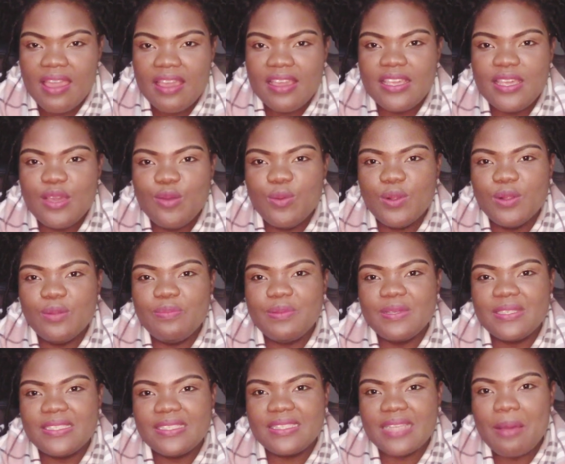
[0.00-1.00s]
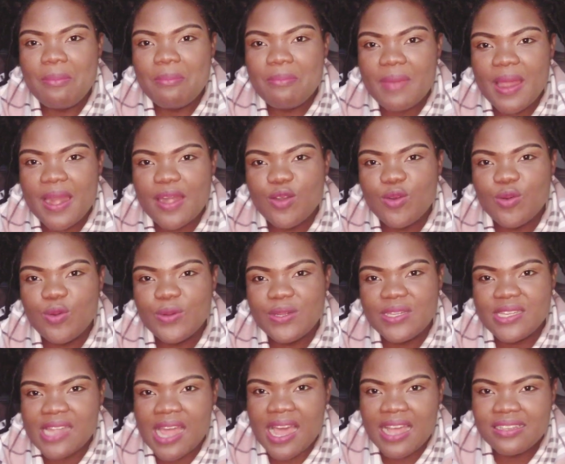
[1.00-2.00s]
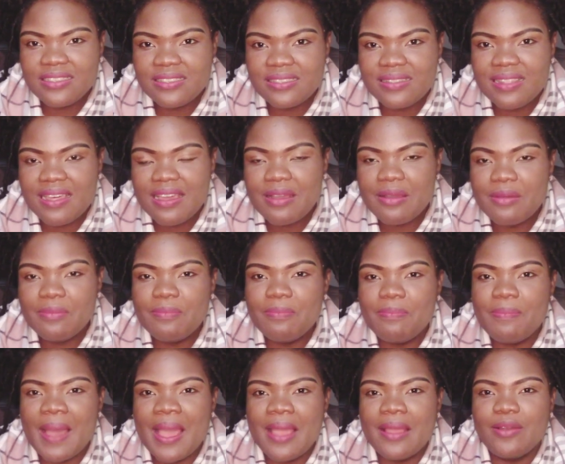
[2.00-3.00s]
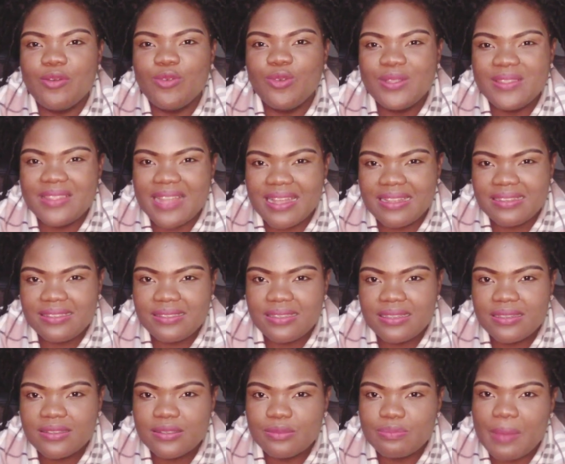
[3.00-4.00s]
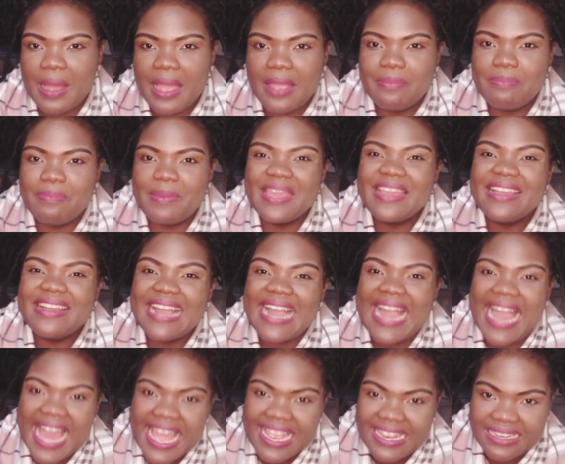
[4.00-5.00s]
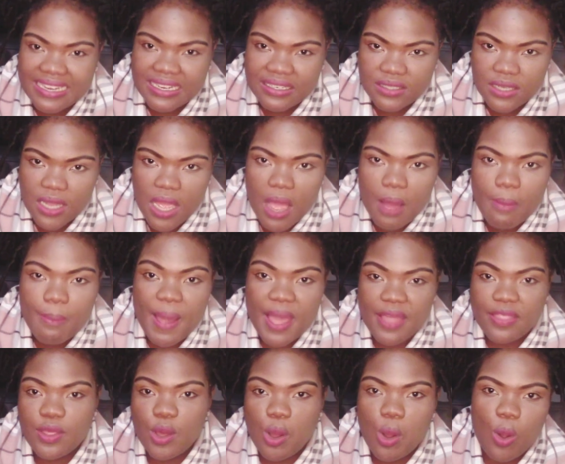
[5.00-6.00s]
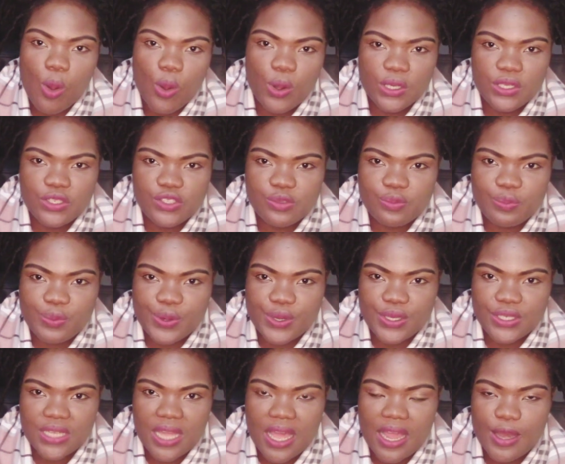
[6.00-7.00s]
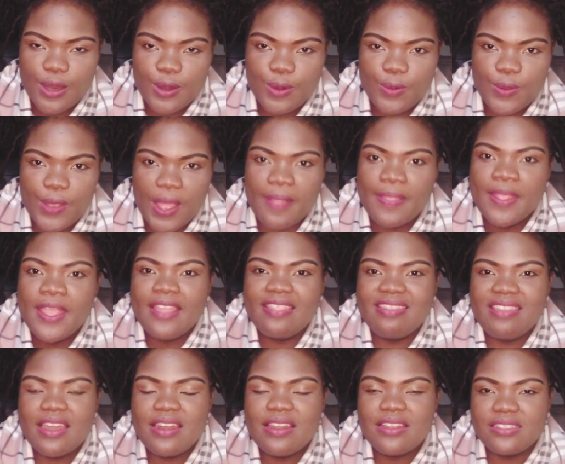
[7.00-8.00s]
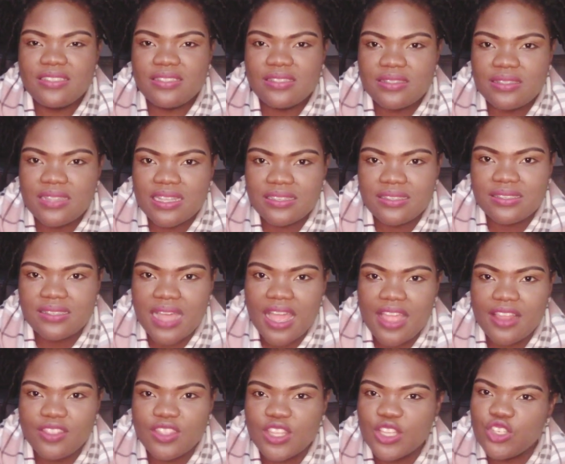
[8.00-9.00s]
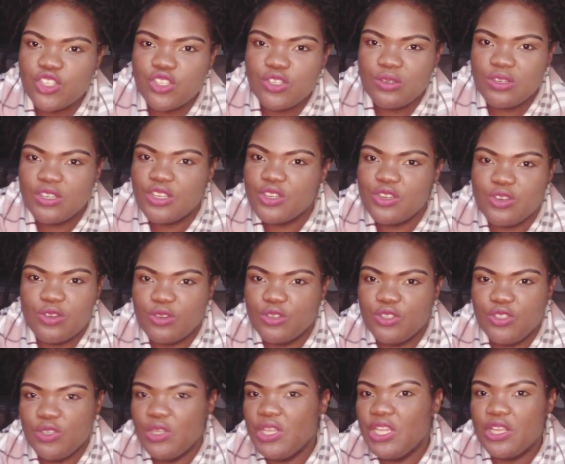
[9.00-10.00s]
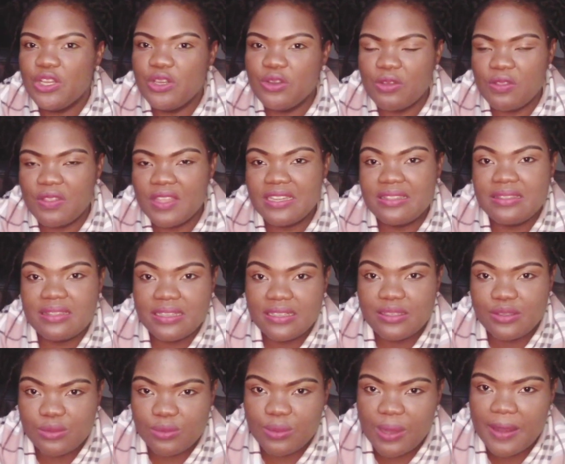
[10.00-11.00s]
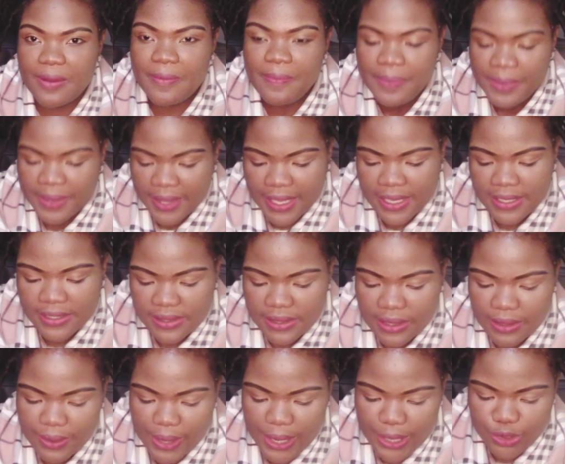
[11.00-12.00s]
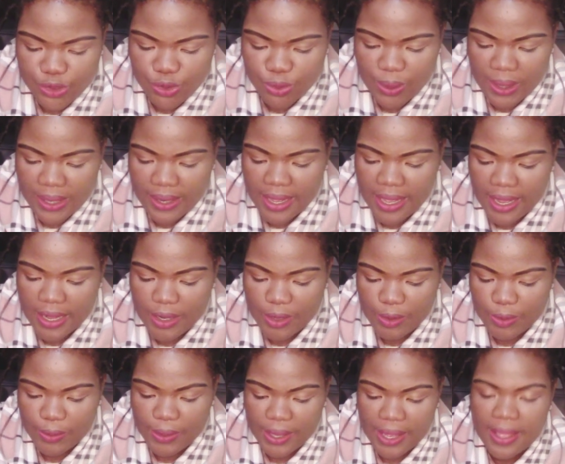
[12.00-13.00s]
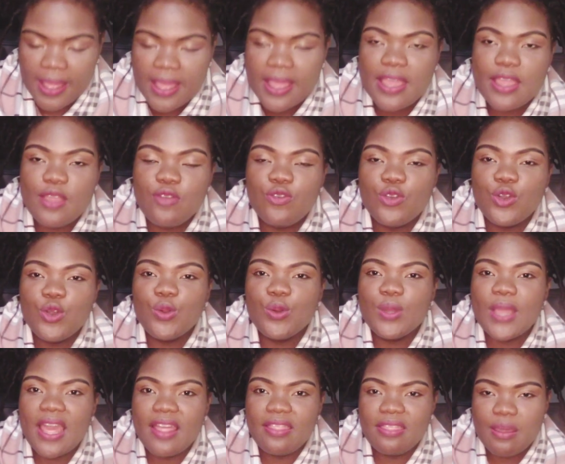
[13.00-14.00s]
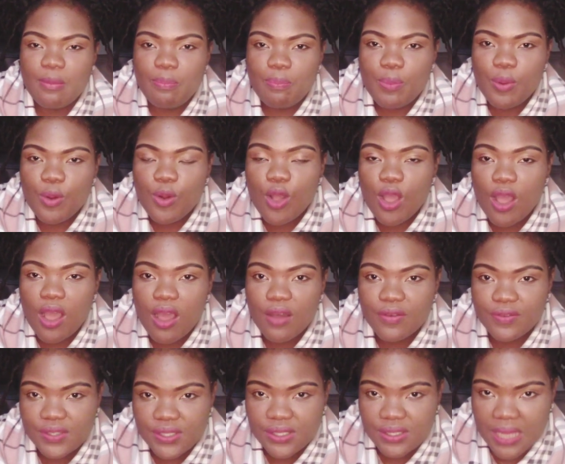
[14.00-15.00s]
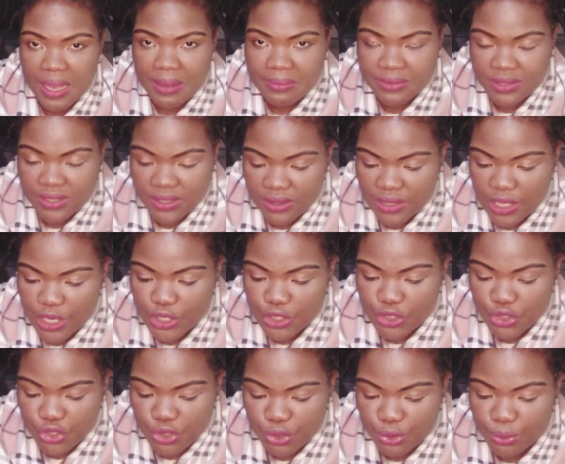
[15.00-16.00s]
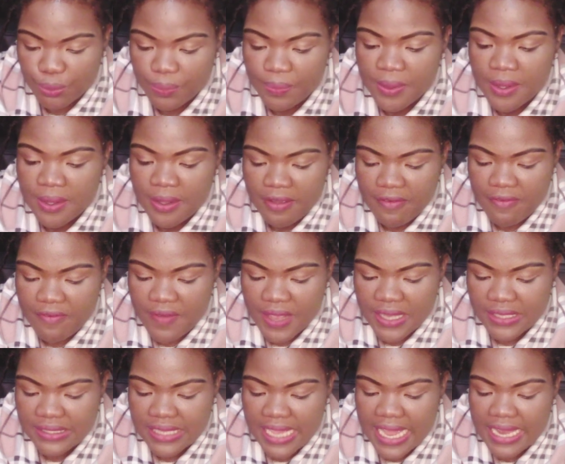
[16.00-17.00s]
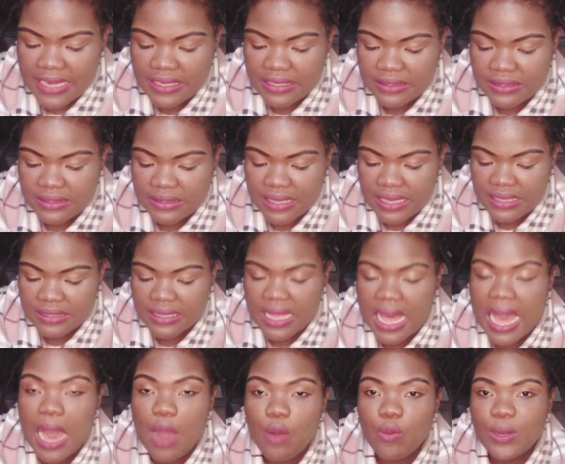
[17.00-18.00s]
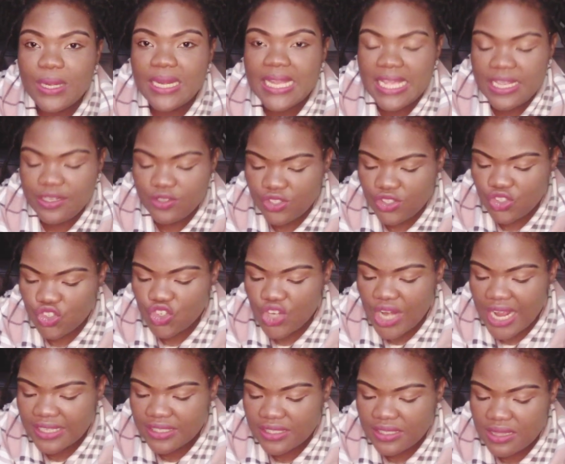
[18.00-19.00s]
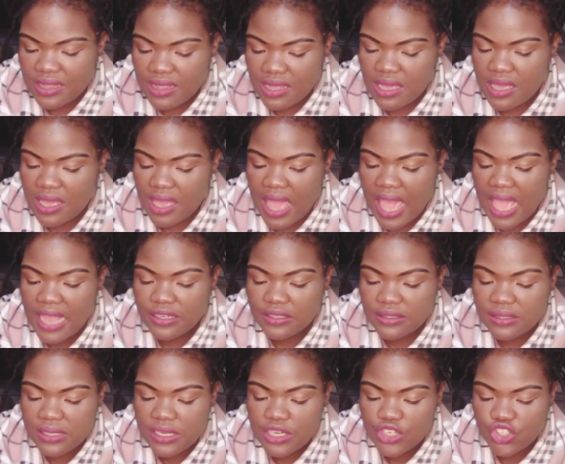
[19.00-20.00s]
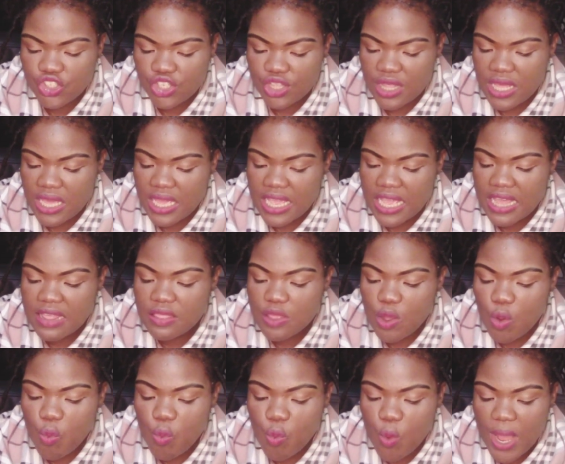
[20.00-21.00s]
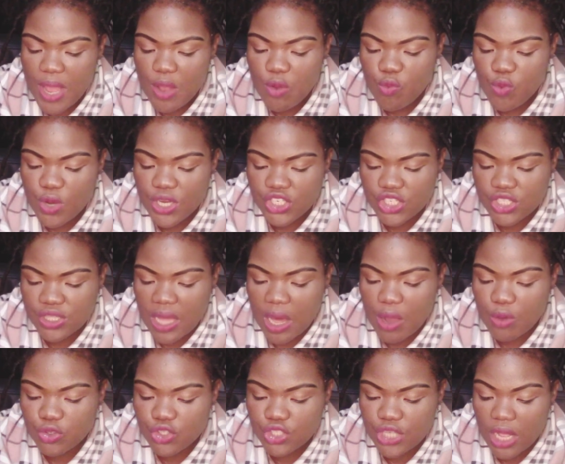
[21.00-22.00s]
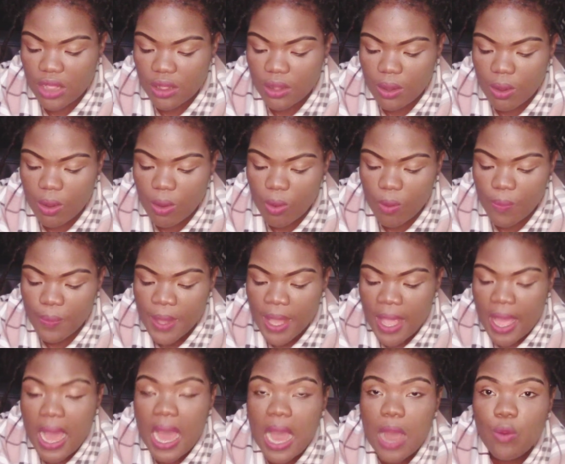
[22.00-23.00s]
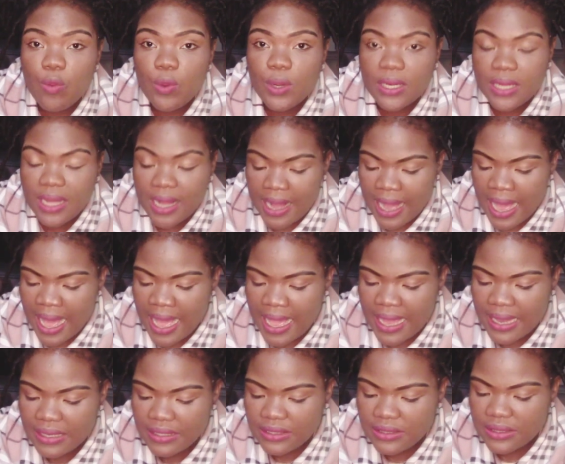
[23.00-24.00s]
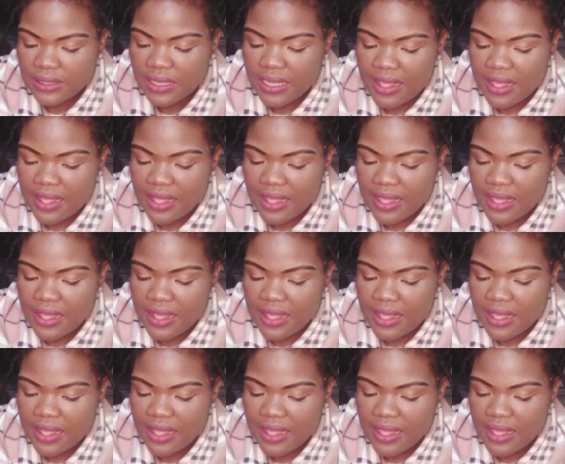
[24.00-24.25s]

He will be somebody who does things by being guided by the Holy Spirit. Hallelujah. That is the sign that you need not to ignore, that this one is the right one. Hallelujah. If we look at the book of Psalms 32 verse 8, it says, I will instruct thee and teach thee in the way which thou shalt go. I will guide